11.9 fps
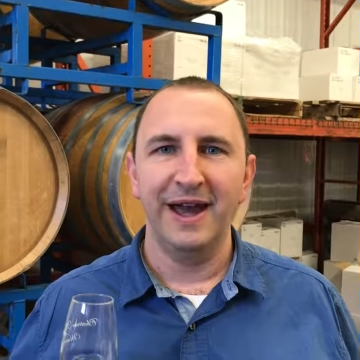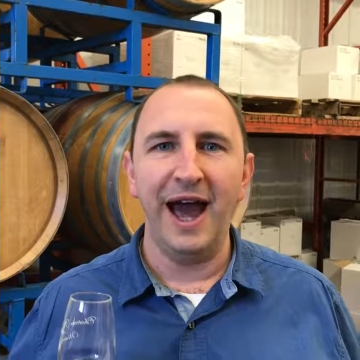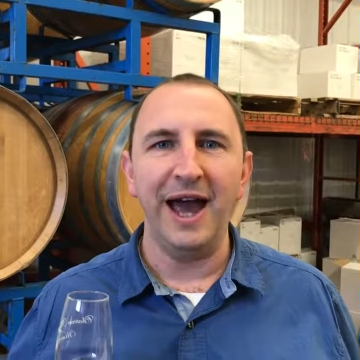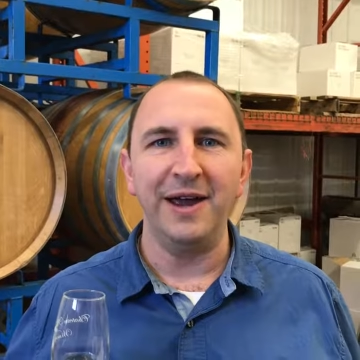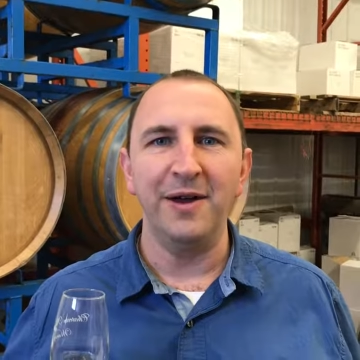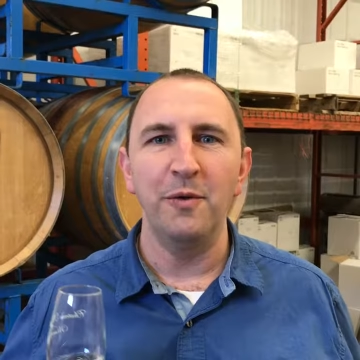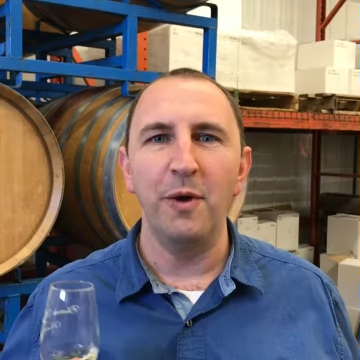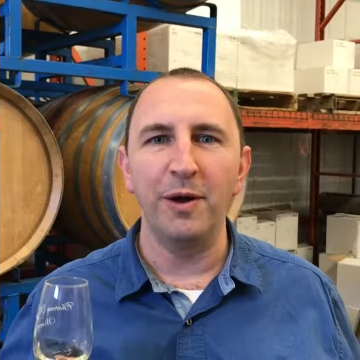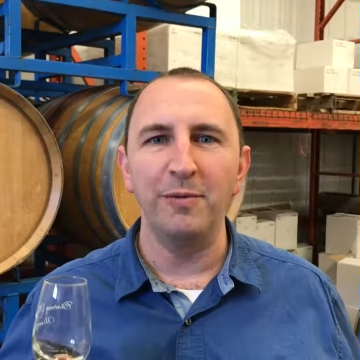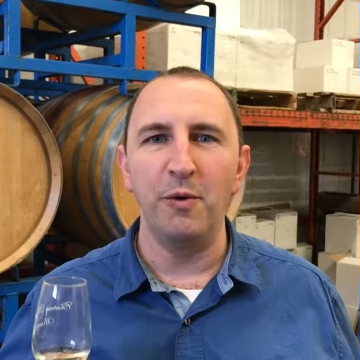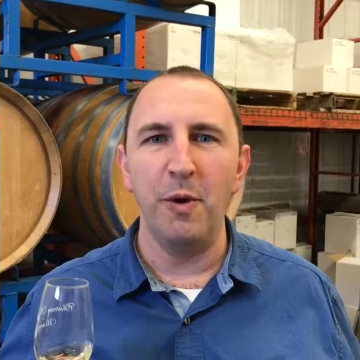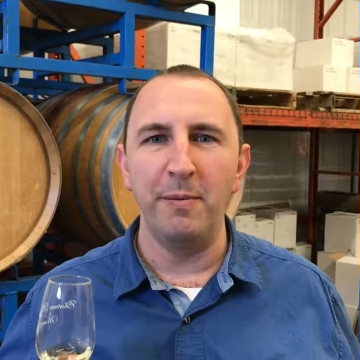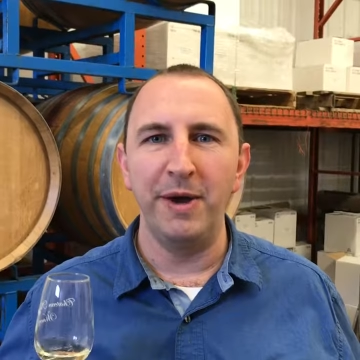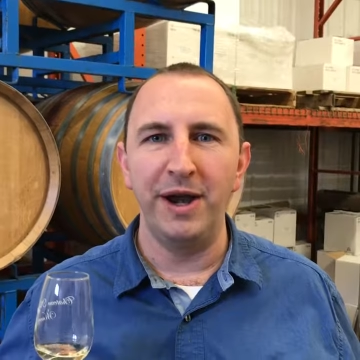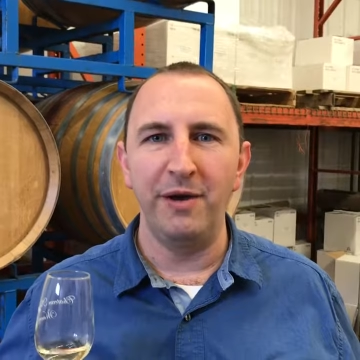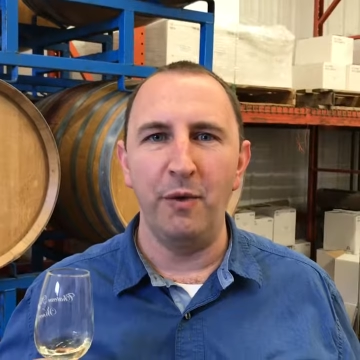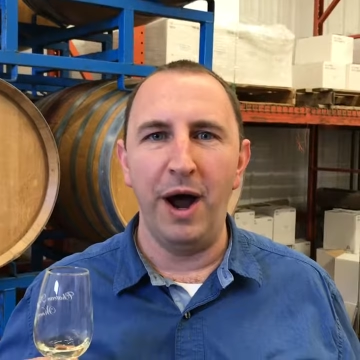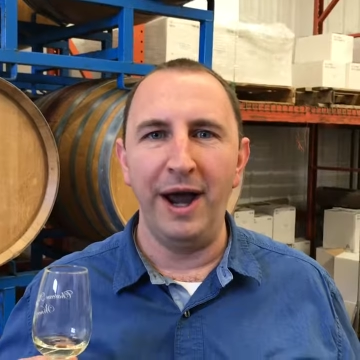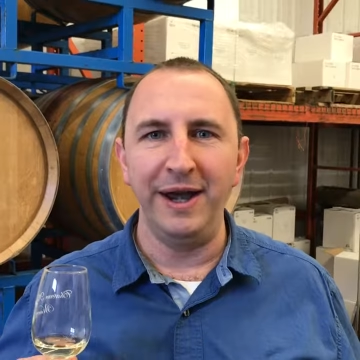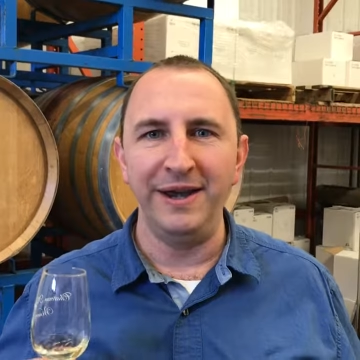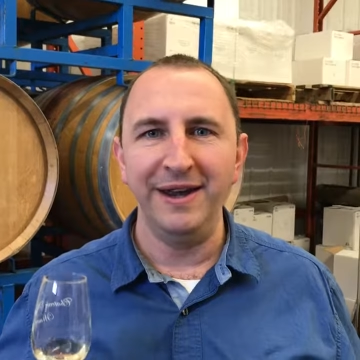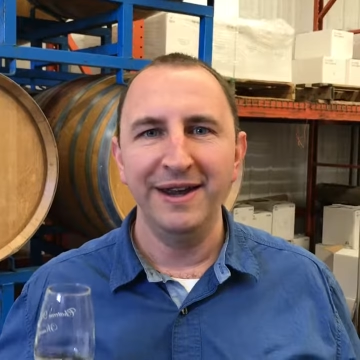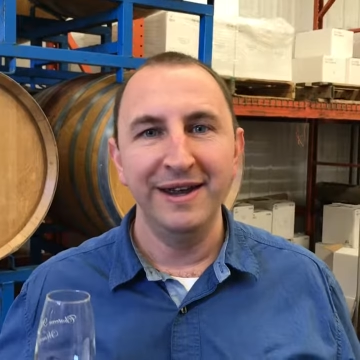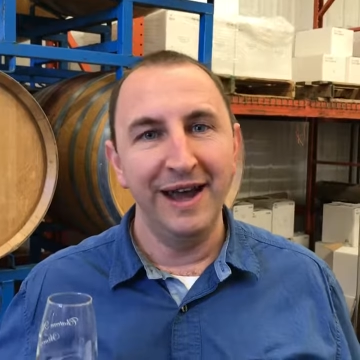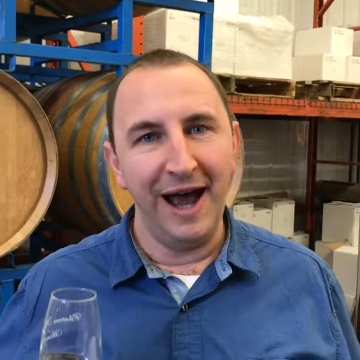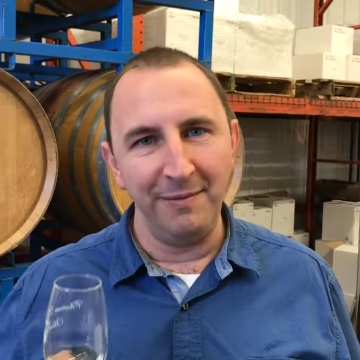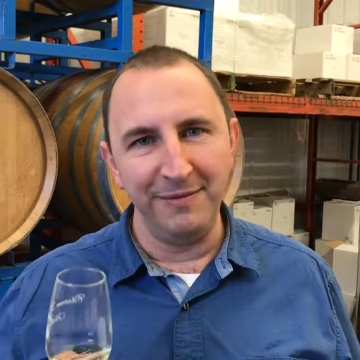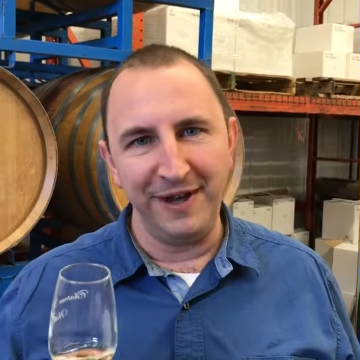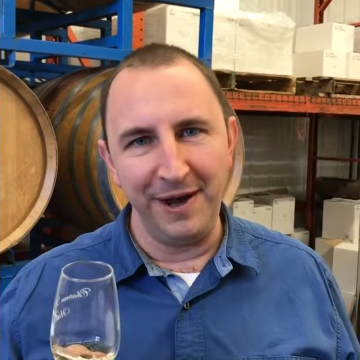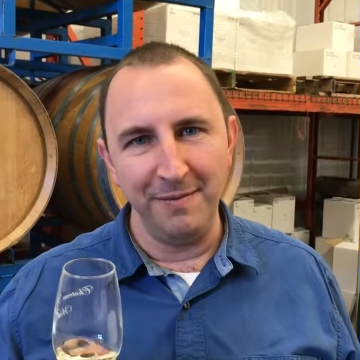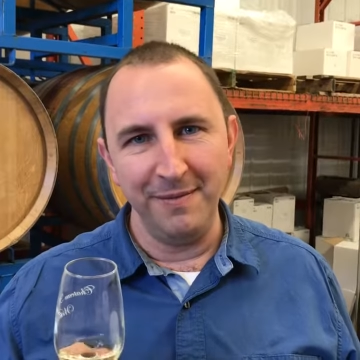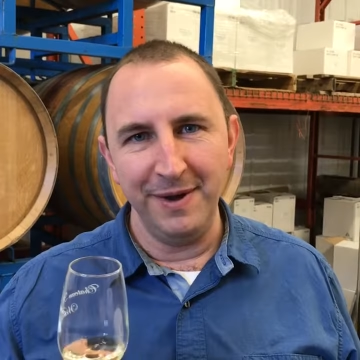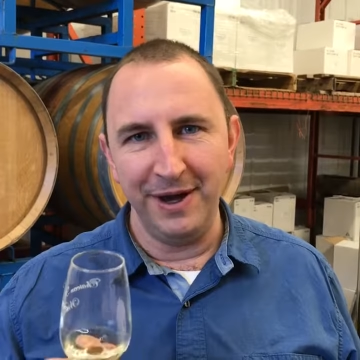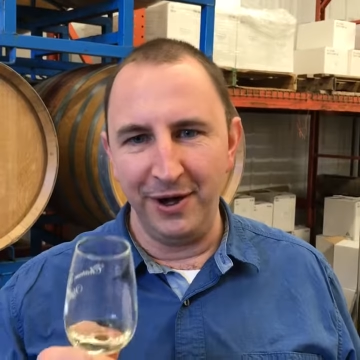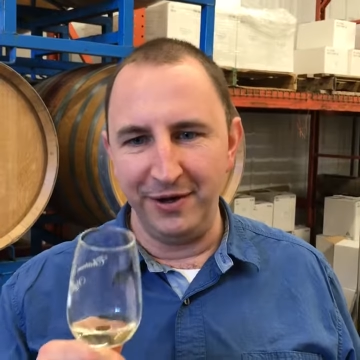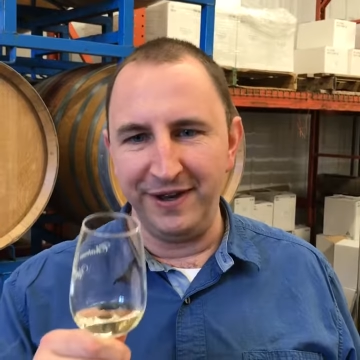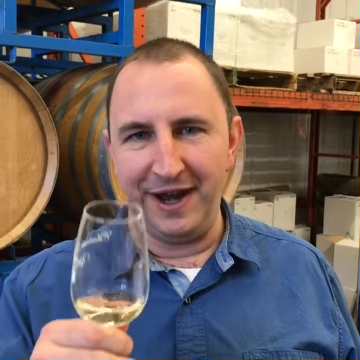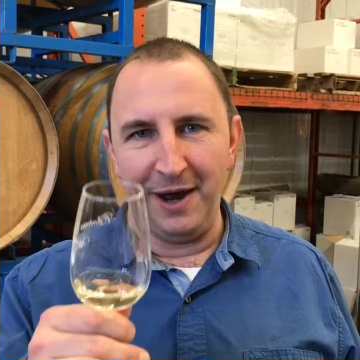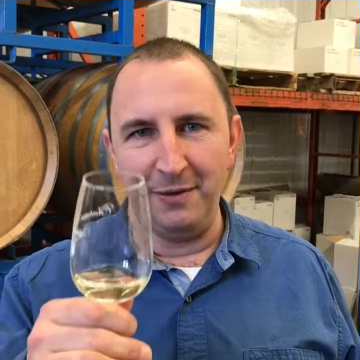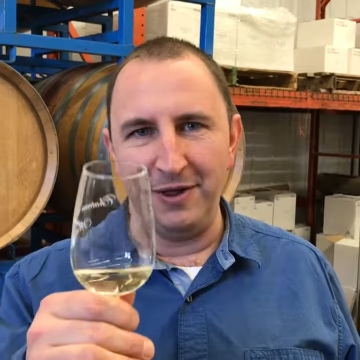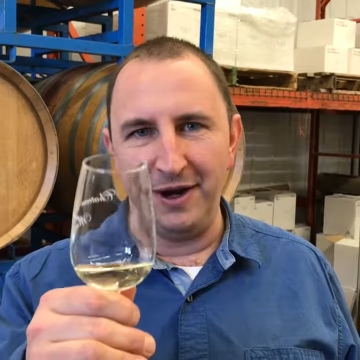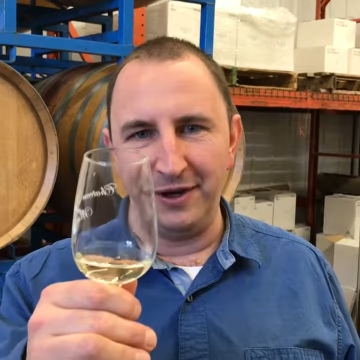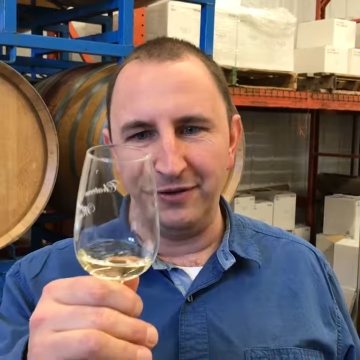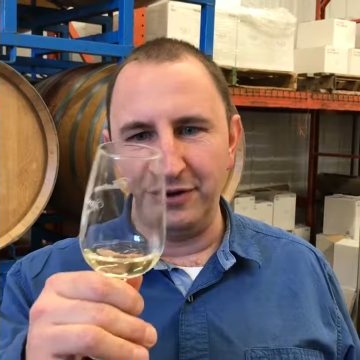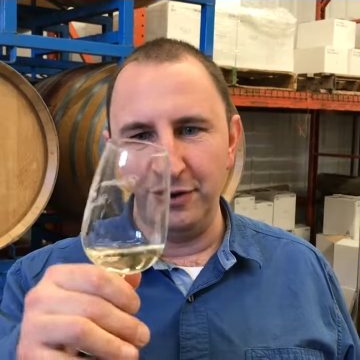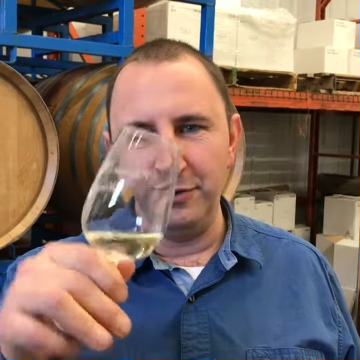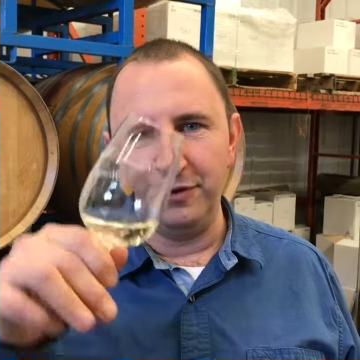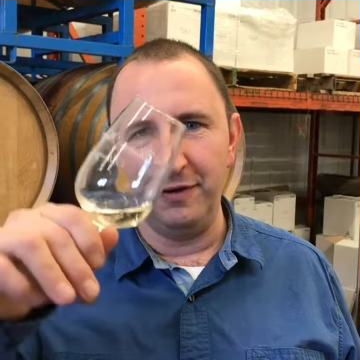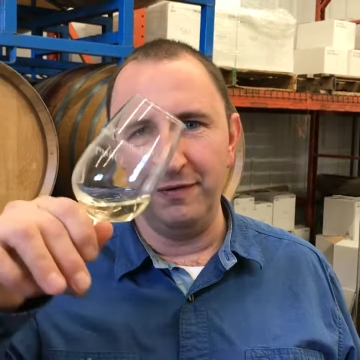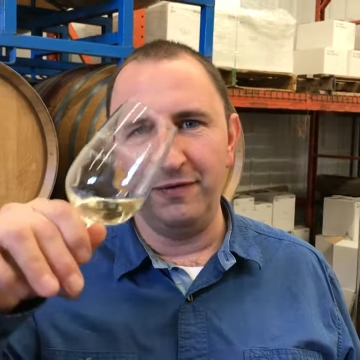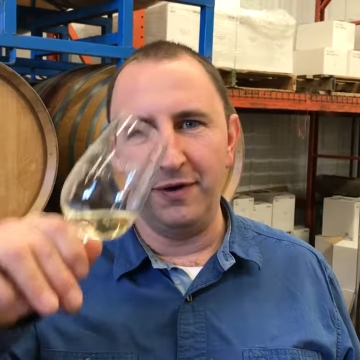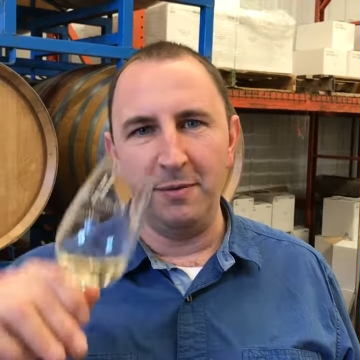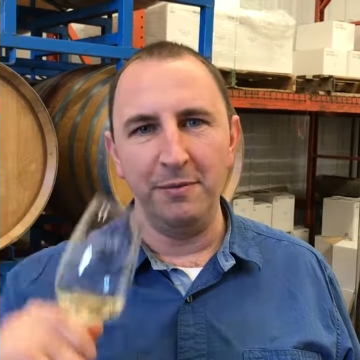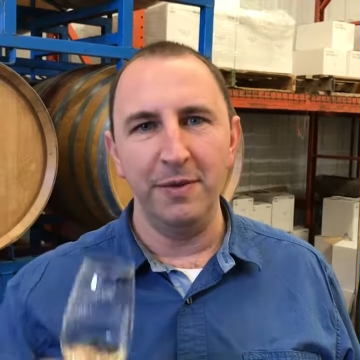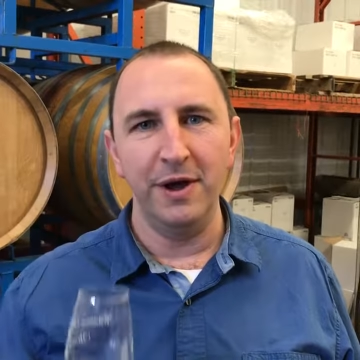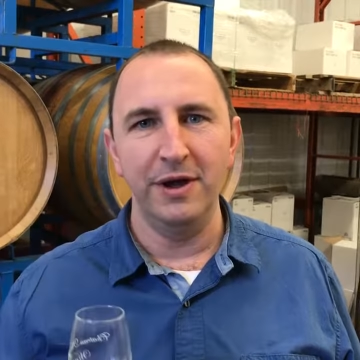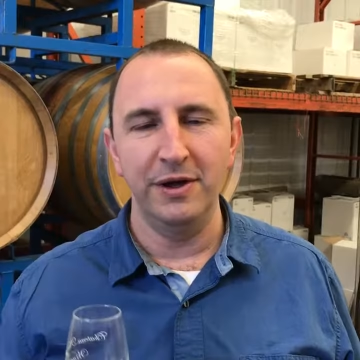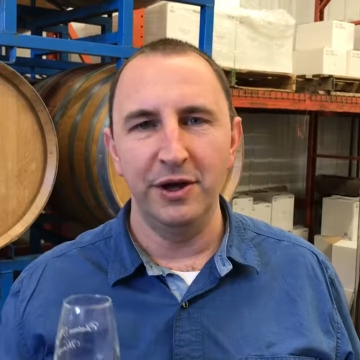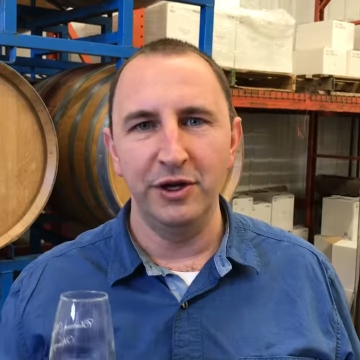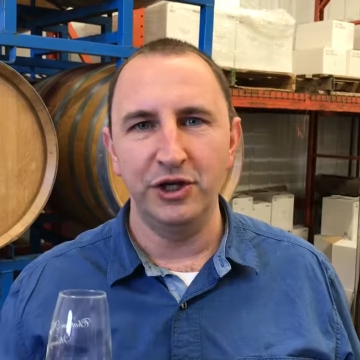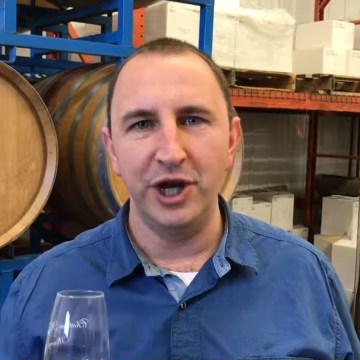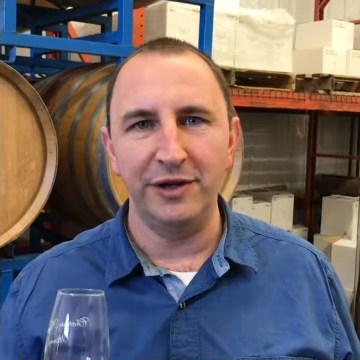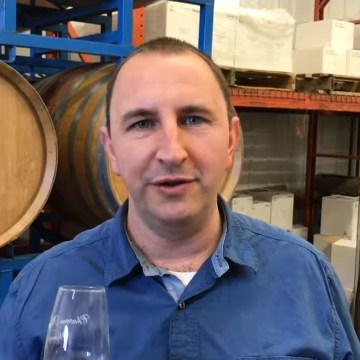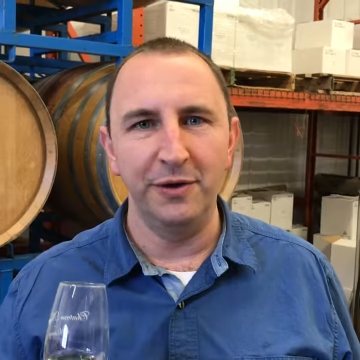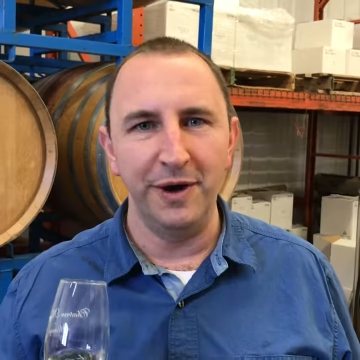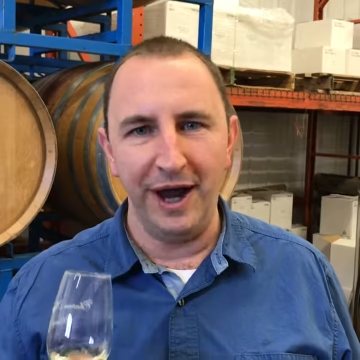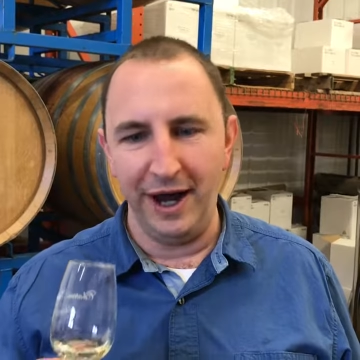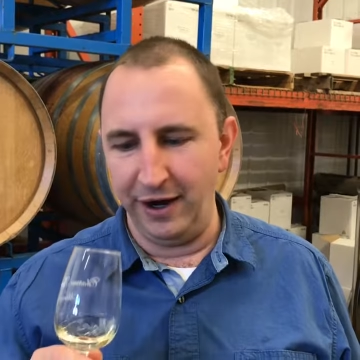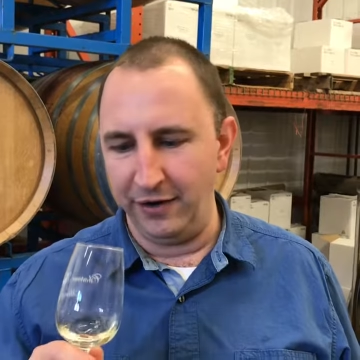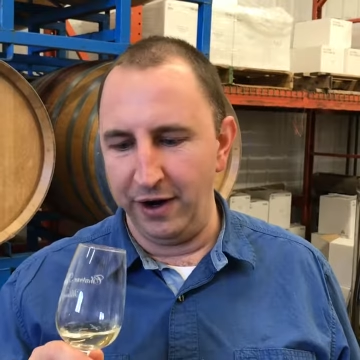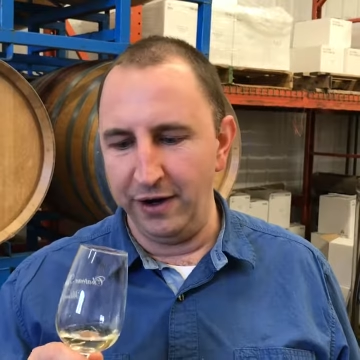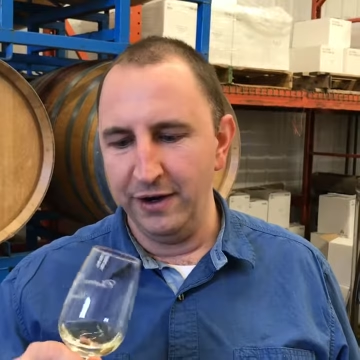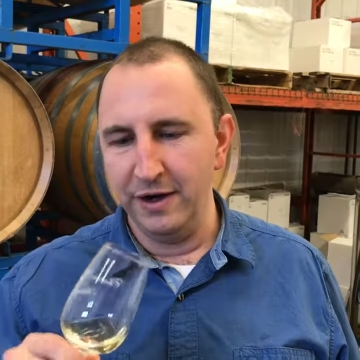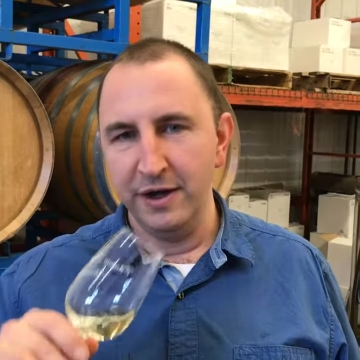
Hi, welcome to One Minute of Wine. I'm Tim, here today with an exclusive from Chateau Niagara.